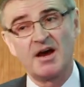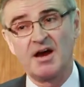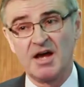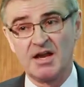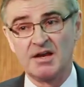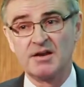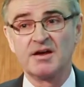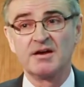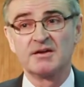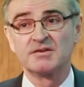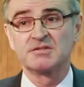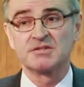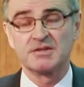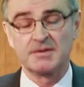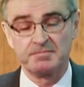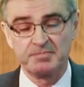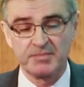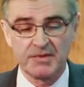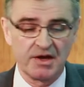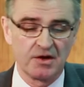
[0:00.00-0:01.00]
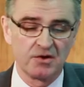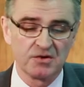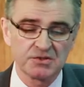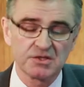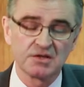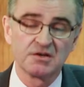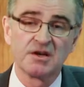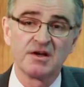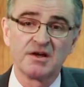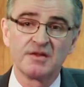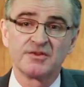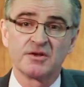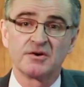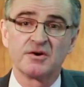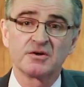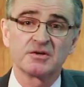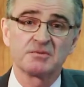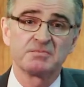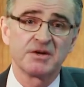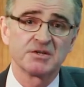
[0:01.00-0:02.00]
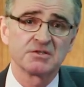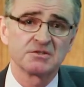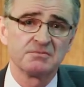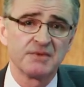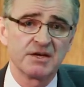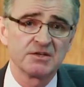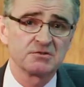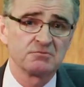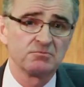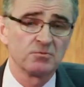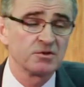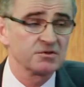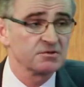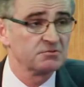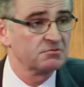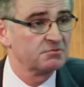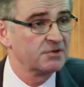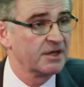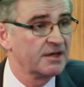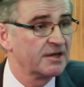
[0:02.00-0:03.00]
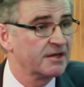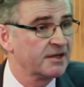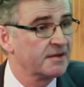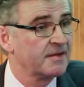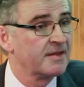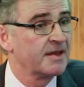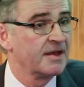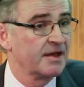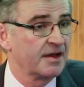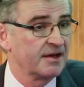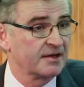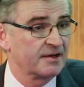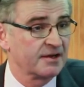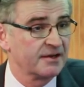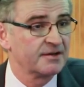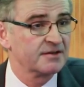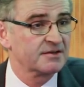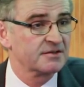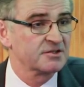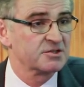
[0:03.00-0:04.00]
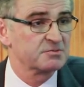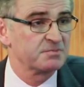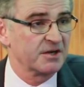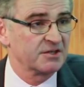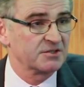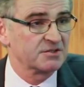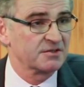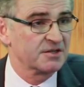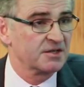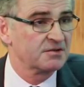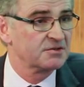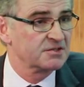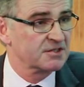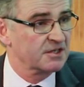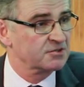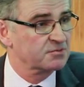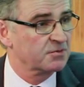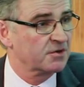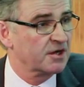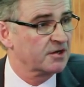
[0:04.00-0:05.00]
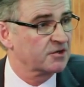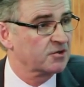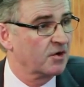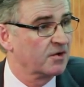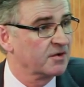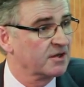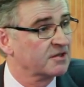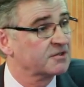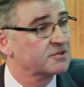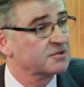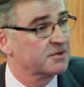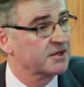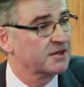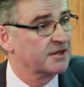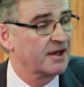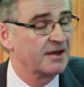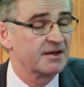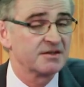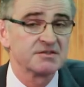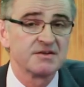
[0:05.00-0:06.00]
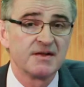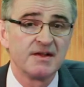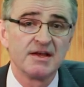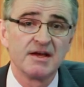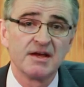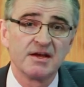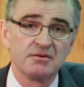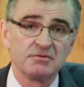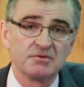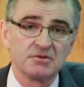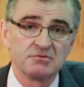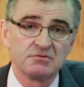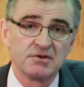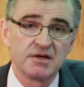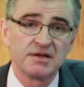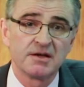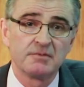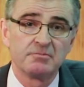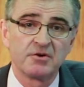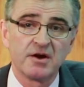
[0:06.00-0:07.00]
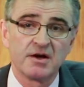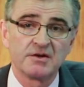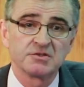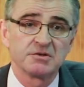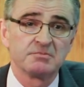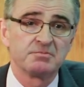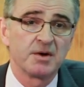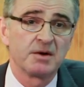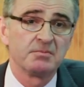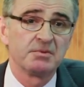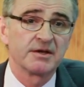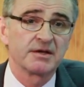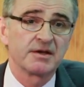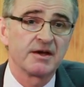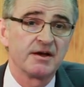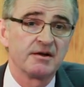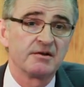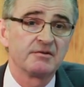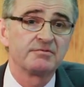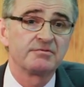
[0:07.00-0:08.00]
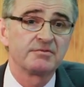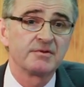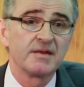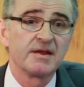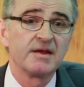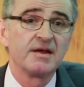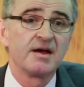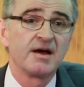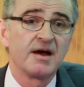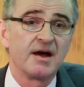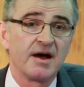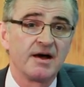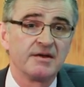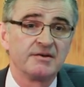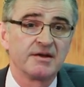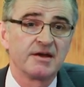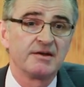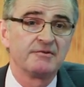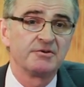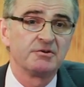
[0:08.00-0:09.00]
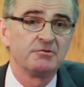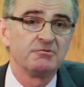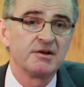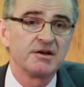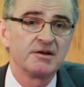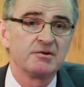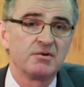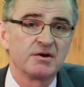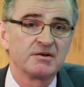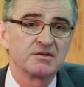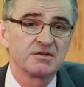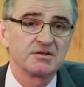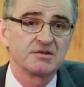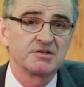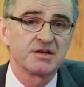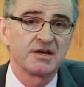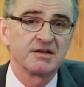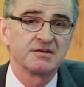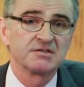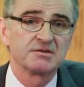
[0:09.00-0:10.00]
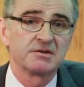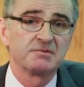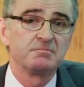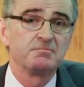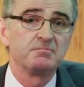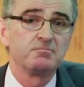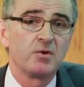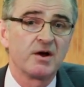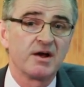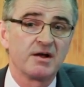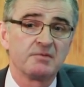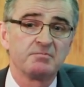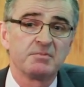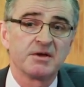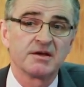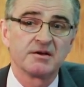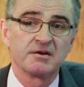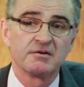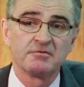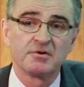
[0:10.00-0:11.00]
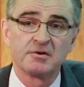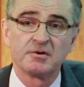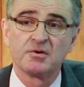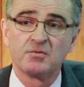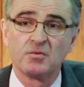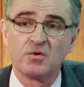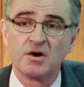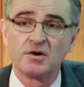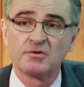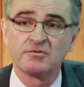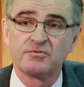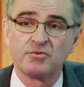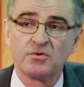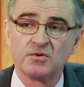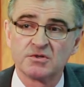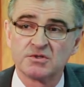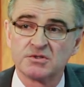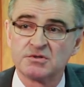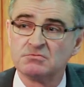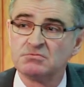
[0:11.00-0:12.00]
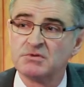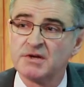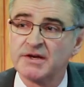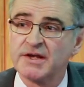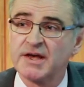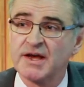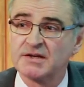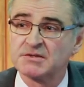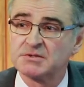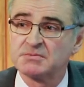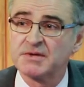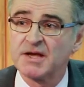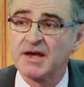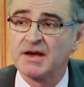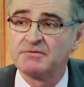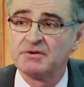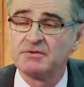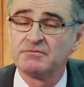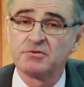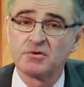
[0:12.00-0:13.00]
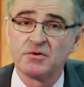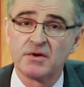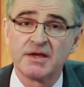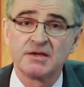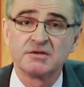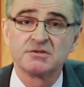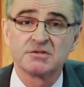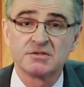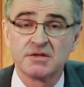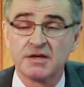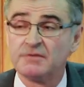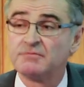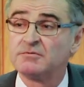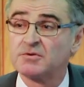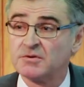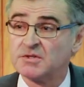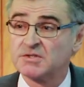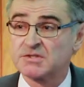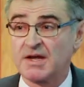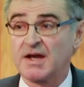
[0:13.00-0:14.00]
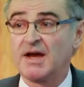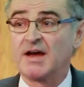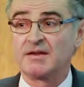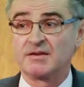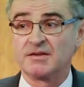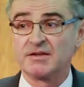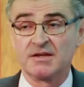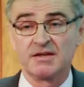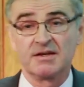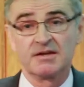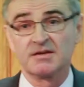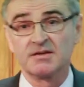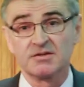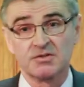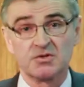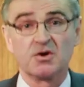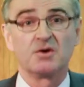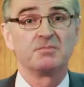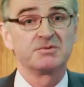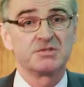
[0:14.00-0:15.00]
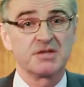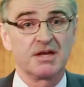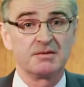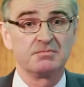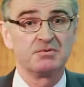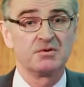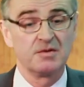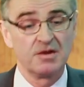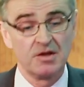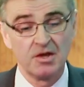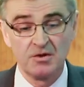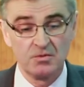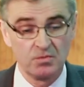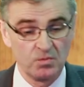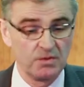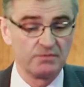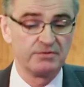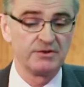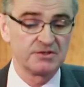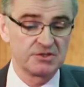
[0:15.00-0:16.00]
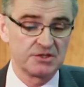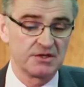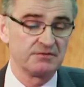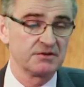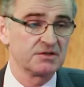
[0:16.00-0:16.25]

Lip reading: I learned it. I also learned that occupational medicine wasn't really a clinical specialty, because that's what I got into it as. It was really a branch of public health. And if you really wanted to change the well-being of a workforce, you really had to have influence at the top table with the chief